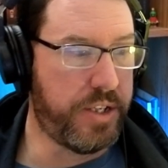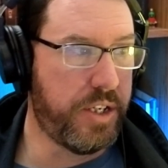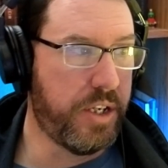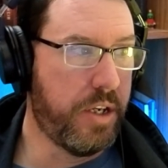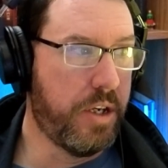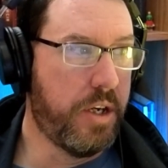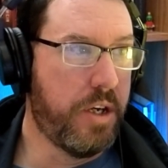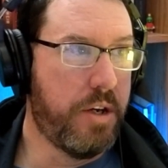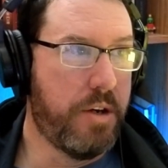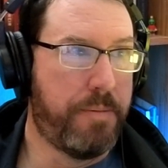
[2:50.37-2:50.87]

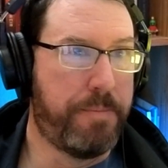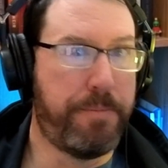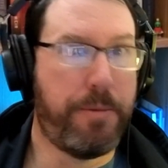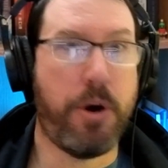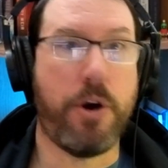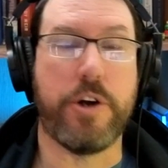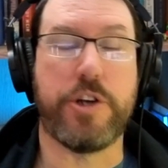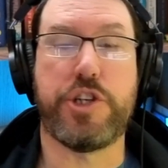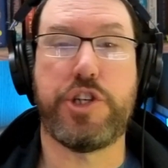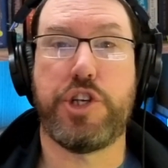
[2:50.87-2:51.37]

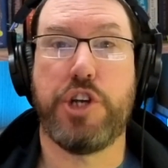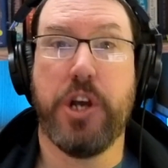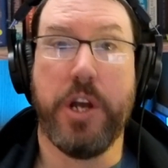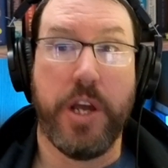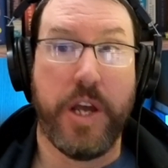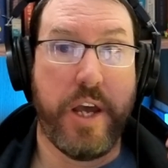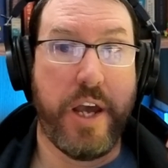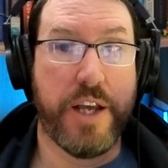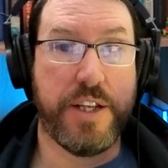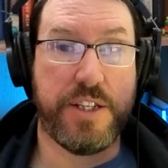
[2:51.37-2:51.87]
merch,
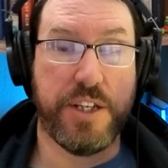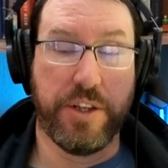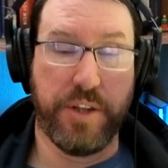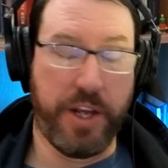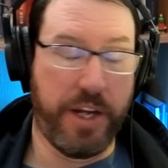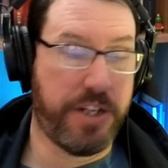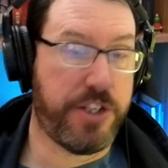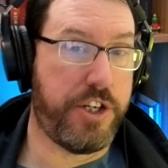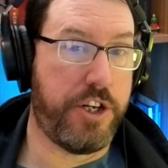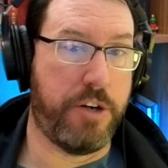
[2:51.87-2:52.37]
it's a link
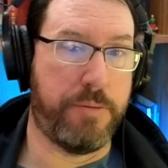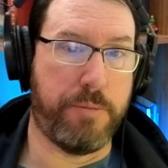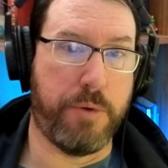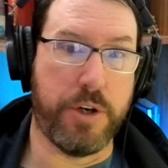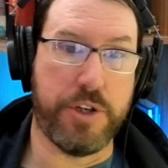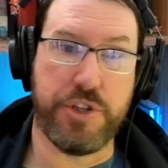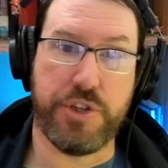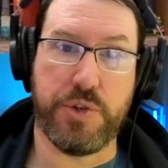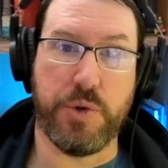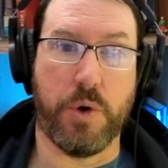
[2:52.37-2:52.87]
to your merch
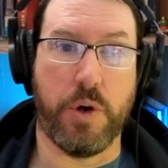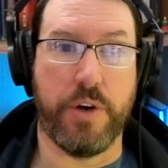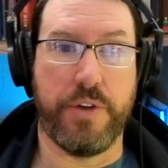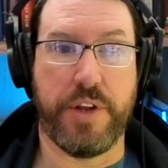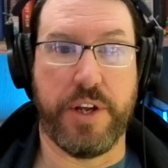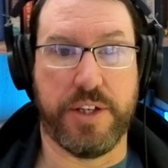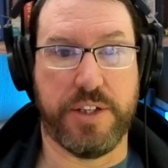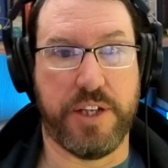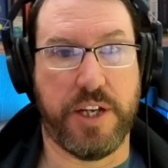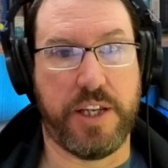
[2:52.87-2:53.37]
store and
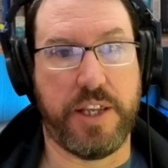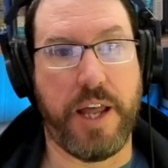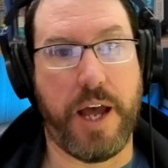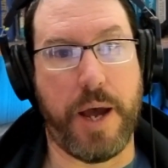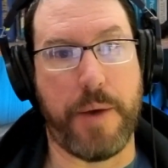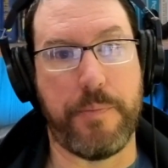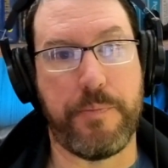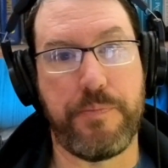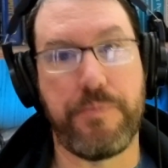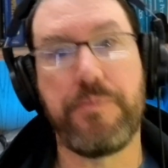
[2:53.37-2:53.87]
things like that.
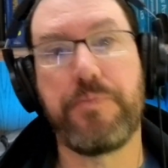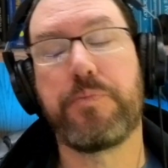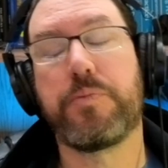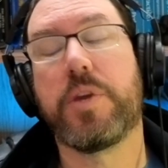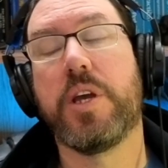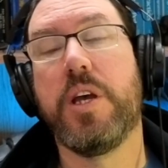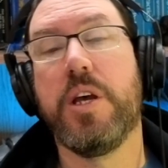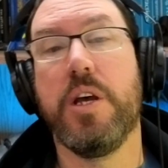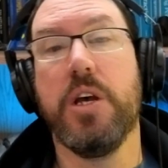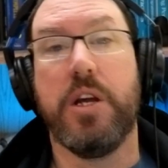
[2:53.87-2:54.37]

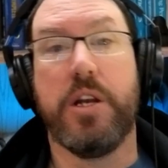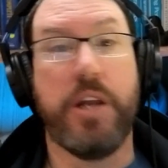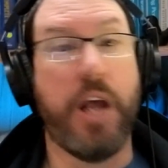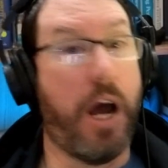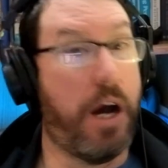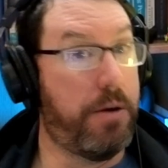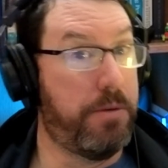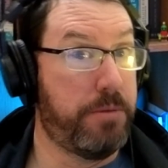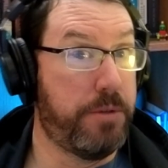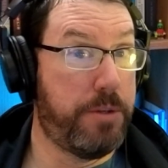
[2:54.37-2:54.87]
Now,
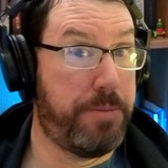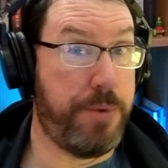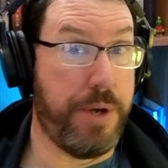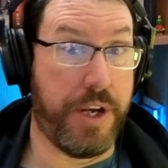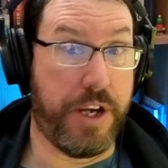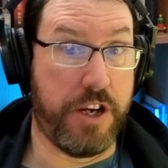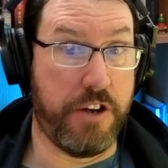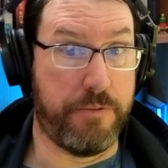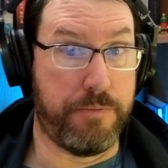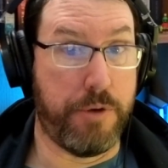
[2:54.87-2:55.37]

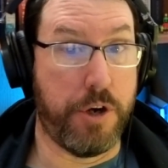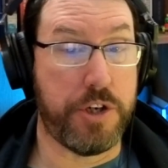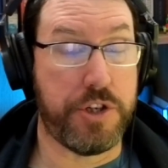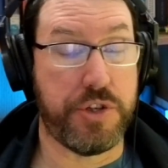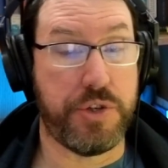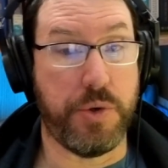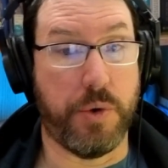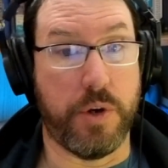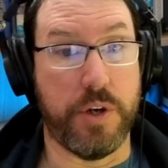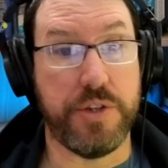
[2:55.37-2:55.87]
speaking of merch
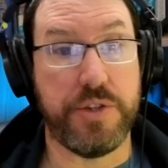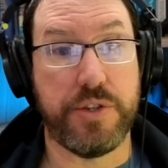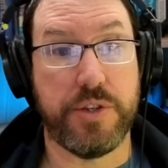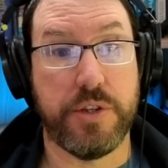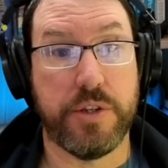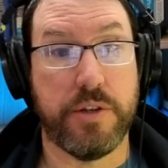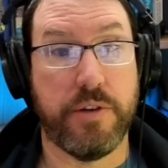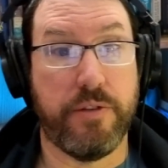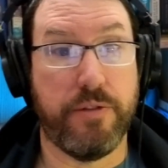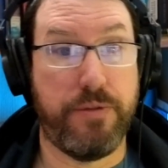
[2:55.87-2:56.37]
stores,
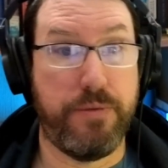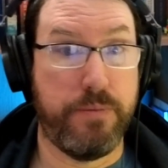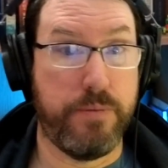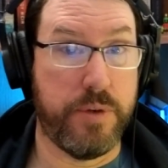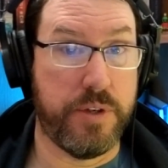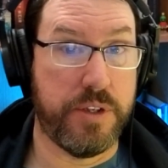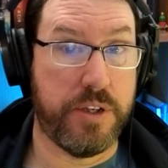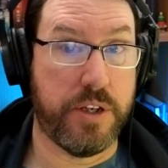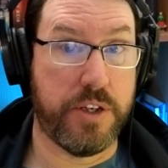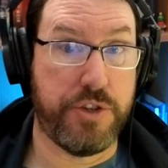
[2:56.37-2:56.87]

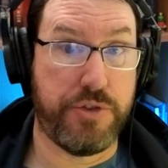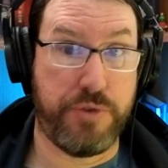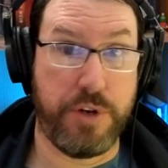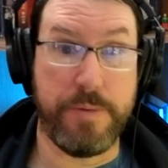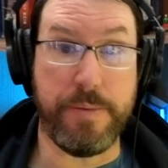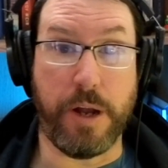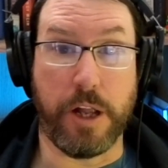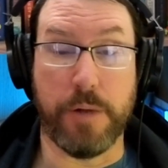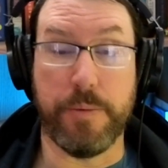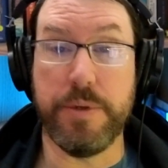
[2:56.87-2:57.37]

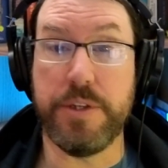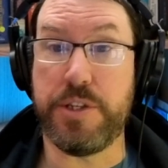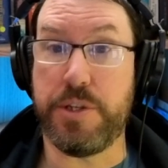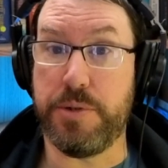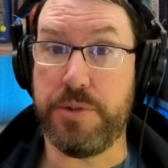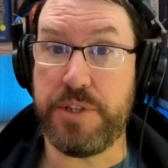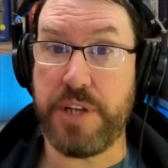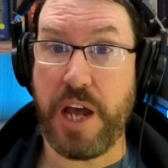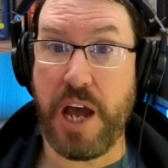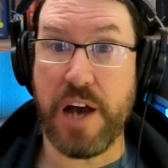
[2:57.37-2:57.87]
StreamElements used
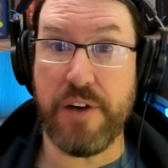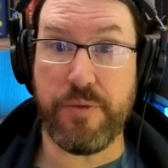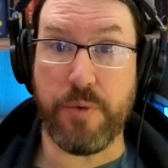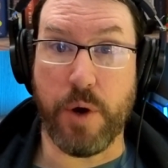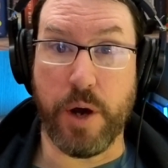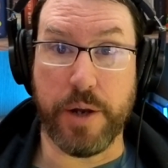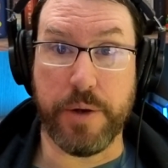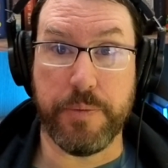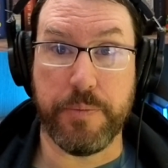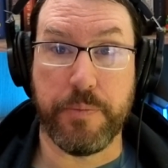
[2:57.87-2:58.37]
to have one,
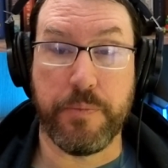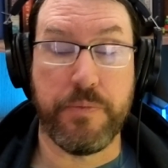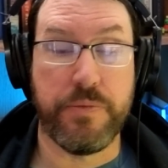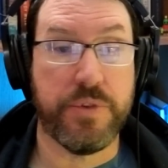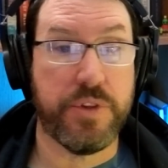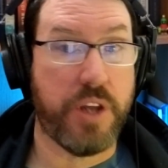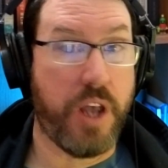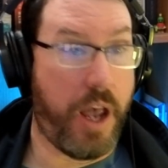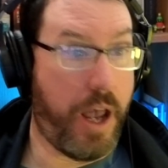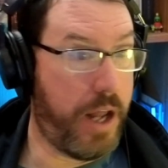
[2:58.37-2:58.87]

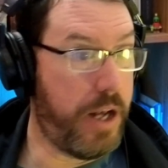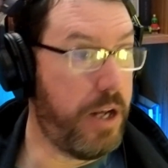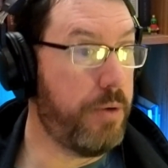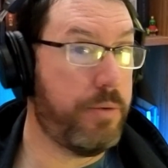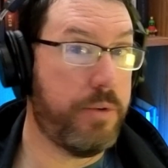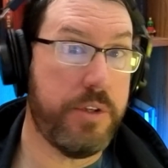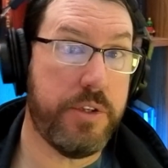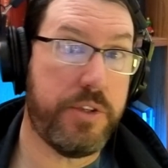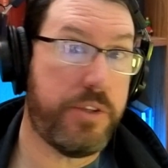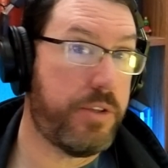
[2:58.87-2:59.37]
and it
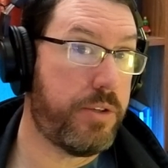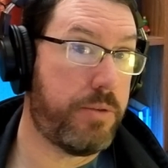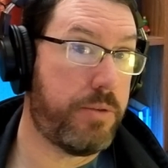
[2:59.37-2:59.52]
was